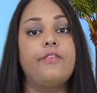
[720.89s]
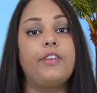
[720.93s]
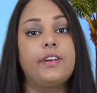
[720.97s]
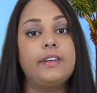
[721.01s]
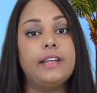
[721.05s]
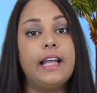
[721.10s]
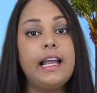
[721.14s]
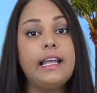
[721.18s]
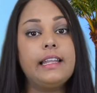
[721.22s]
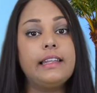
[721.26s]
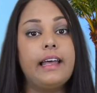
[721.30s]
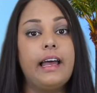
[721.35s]
for
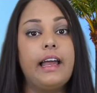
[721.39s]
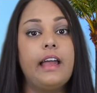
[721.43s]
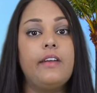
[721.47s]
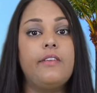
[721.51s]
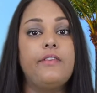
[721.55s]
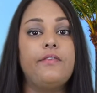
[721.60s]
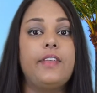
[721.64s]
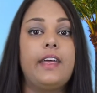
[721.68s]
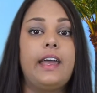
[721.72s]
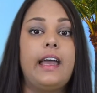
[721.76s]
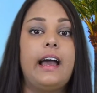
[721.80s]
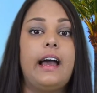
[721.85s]

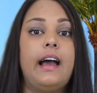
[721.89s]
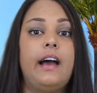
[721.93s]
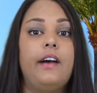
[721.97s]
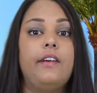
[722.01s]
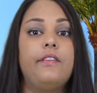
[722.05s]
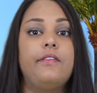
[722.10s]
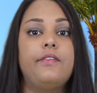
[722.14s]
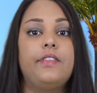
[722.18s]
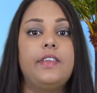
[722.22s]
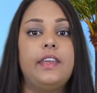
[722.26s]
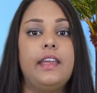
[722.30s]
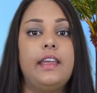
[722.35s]
nightlife, they
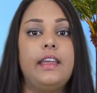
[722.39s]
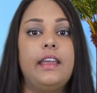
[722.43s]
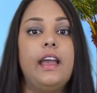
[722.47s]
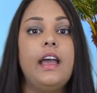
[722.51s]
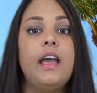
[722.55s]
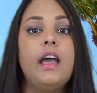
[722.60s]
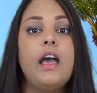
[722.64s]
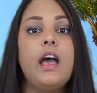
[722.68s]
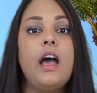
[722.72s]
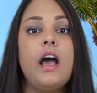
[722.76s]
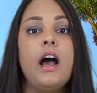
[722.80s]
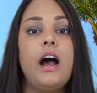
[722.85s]
have the
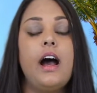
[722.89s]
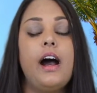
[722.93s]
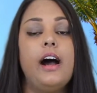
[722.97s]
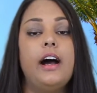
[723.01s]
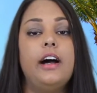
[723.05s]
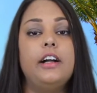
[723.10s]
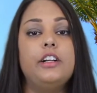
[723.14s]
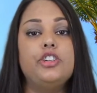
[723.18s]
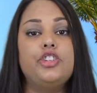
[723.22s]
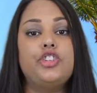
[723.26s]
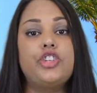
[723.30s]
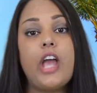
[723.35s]

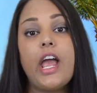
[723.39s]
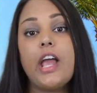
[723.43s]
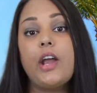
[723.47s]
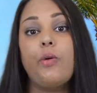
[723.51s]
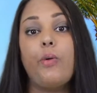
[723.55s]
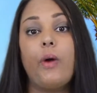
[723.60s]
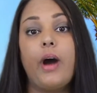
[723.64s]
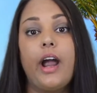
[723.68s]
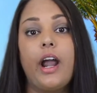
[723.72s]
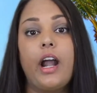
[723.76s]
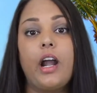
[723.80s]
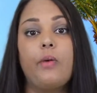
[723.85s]

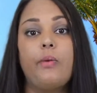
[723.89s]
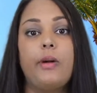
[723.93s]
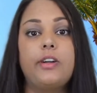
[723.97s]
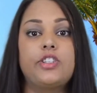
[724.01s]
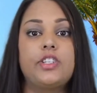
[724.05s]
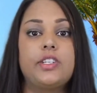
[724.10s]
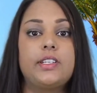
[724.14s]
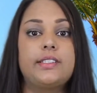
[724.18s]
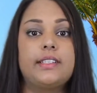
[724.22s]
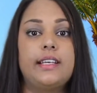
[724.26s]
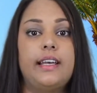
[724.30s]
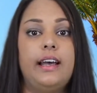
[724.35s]
Jaguar,
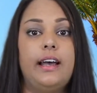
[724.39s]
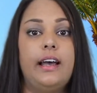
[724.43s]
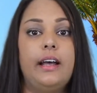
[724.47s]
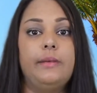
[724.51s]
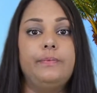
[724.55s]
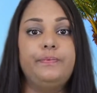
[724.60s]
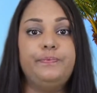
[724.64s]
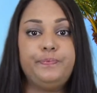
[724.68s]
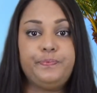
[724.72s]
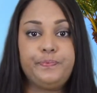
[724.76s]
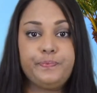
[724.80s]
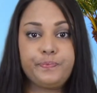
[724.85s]
which is
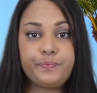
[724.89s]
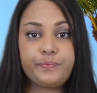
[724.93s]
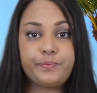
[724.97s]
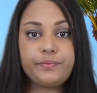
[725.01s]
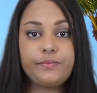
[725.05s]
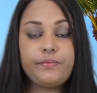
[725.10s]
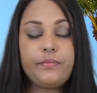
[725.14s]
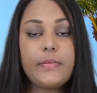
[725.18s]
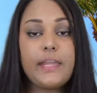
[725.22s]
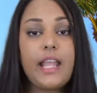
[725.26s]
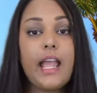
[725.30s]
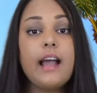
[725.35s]
a
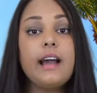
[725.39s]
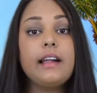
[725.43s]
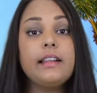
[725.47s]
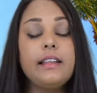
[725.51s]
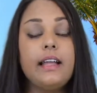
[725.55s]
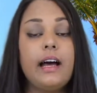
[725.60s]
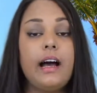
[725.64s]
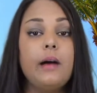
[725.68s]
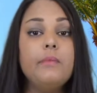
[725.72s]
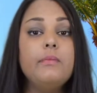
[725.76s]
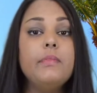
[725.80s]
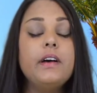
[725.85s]

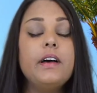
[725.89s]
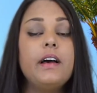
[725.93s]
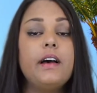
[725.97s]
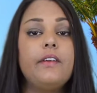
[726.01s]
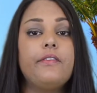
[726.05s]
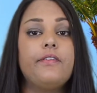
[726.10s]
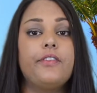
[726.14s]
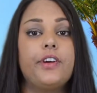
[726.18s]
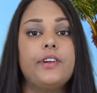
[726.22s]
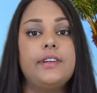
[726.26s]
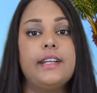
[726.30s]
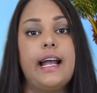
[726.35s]
club
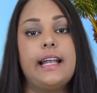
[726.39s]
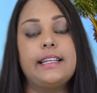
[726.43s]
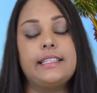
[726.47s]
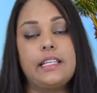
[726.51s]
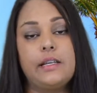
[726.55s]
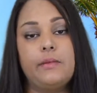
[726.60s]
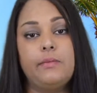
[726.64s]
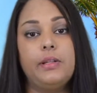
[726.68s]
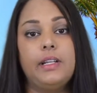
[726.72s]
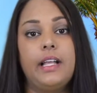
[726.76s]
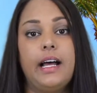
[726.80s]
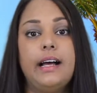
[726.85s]
for
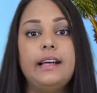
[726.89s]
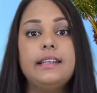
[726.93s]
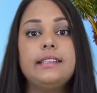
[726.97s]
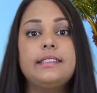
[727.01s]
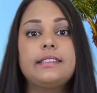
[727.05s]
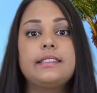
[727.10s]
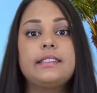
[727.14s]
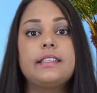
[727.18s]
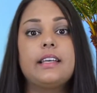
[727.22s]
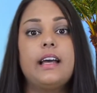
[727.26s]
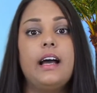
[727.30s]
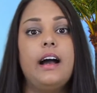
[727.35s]
19
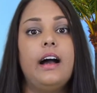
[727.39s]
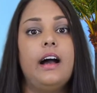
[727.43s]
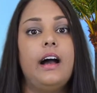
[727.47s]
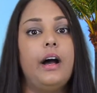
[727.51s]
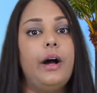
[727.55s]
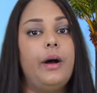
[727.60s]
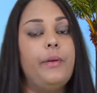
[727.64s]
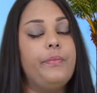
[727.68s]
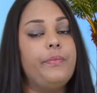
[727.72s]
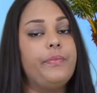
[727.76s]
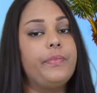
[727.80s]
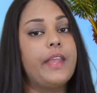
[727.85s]
plus,
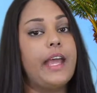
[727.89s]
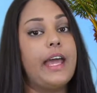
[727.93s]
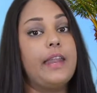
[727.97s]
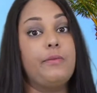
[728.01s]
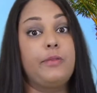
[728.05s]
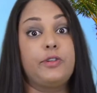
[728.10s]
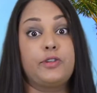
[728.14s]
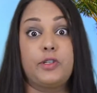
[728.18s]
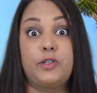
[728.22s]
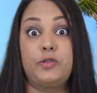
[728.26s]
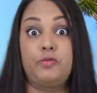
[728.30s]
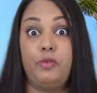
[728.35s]
and
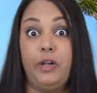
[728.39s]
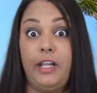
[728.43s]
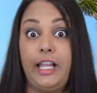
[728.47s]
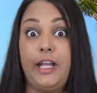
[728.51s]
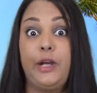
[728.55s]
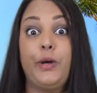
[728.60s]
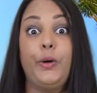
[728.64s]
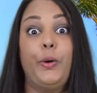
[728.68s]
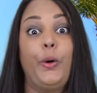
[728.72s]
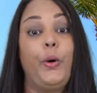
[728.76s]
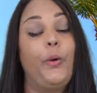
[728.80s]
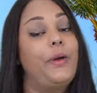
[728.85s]
which was
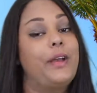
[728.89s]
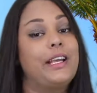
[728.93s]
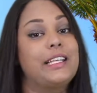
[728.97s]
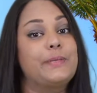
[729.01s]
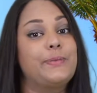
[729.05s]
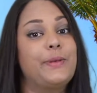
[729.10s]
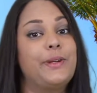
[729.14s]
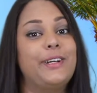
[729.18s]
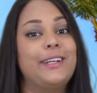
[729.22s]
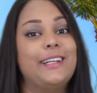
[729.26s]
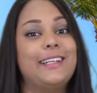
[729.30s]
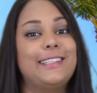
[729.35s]
really cool. We
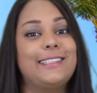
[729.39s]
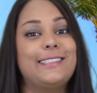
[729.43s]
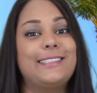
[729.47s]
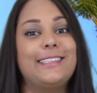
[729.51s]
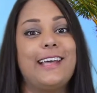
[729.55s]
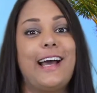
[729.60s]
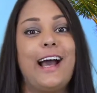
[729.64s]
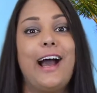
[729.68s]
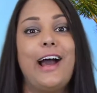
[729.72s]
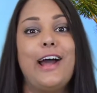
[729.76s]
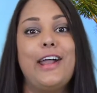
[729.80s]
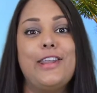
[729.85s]
experienced
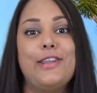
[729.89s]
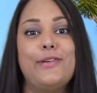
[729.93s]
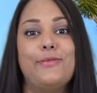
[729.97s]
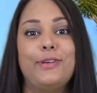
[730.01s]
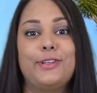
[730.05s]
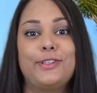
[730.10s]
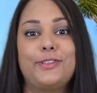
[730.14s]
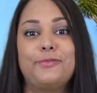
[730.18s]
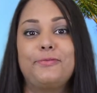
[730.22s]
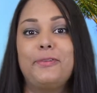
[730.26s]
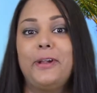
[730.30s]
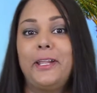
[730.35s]
that, and it
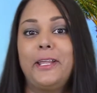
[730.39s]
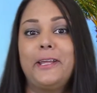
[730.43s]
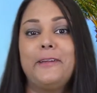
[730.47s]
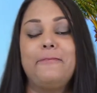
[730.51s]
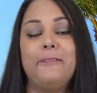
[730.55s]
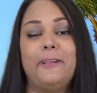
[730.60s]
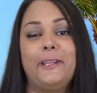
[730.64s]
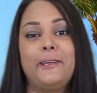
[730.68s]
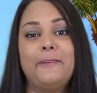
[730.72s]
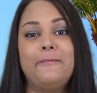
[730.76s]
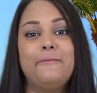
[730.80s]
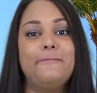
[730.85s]
was really,
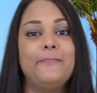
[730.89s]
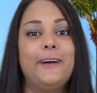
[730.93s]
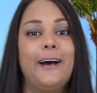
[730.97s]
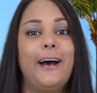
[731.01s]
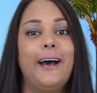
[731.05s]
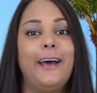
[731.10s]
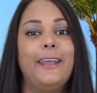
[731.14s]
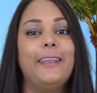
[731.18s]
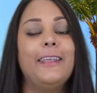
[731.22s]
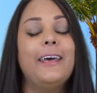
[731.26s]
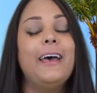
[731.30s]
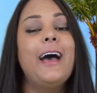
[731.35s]
really
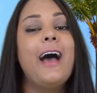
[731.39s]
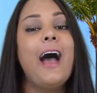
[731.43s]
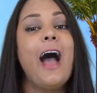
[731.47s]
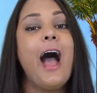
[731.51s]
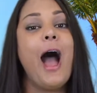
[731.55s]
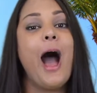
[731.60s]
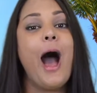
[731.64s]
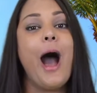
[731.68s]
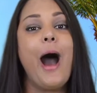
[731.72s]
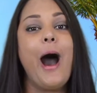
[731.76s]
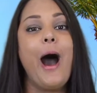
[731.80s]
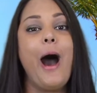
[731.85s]
fun.
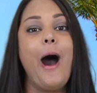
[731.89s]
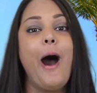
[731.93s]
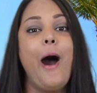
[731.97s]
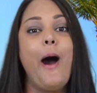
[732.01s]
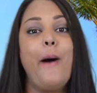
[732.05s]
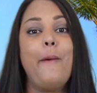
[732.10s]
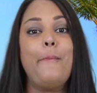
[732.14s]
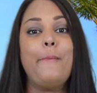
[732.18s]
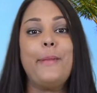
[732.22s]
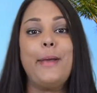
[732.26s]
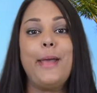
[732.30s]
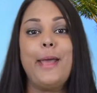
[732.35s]

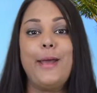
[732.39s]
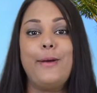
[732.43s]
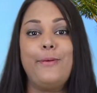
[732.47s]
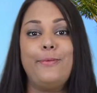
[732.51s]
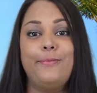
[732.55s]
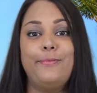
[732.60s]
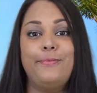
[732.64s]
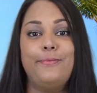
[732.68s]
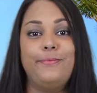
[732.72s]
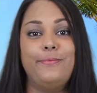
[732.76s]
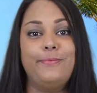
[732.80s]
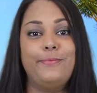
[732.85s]

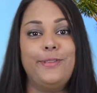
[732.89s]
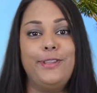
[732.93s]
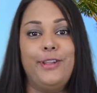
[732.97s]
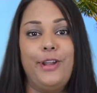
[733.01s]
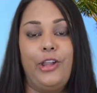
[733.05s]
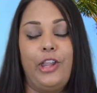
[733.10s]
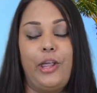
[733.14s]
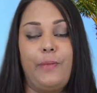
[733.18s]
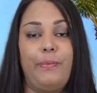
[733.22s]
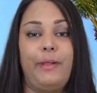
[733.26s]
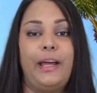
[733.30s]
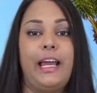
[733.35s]
You
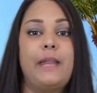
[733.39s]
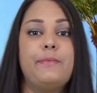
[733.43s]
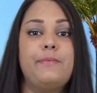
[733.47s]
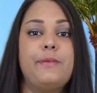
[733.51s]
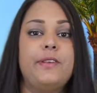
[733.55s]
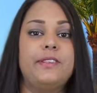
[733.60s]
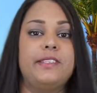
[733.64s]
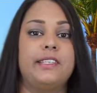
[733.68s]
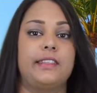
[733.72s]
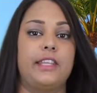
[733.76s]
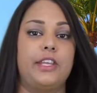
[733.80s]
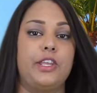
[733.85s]
know, they played
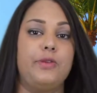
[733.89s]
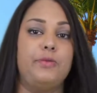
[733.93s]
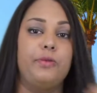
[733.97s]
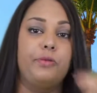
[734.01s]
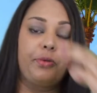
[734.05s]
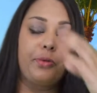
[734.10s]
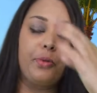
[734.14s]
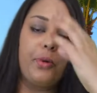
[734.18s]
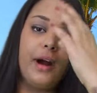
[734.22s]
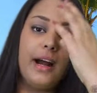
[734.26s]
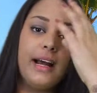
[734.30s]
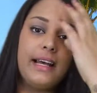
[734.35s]
music that you would
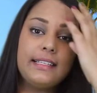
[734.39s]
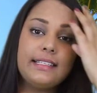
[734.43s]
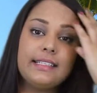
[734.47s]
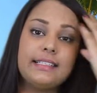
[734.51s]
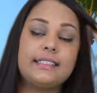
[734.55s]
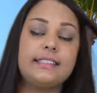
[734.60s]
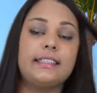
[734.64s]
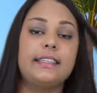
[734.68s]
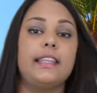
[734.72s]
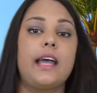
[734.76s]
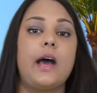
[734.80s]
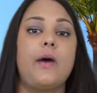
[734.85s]

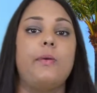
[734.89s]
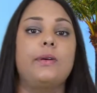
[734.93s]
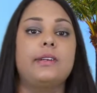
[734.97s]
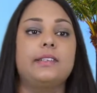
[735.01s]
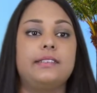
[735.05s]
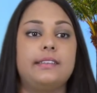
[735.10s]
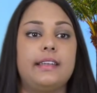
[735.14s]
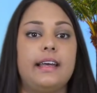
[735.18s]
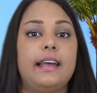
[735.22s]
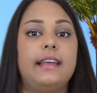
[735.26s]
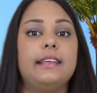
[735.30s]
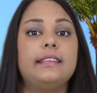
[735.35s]
request, and that
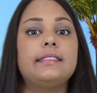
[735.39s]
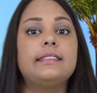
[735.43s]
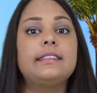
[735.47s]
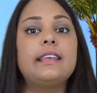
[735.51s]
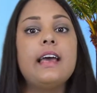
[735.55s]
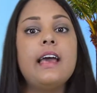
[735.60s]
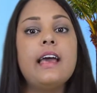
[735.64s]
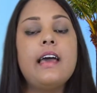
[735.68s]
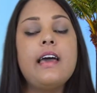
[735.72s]
was nice.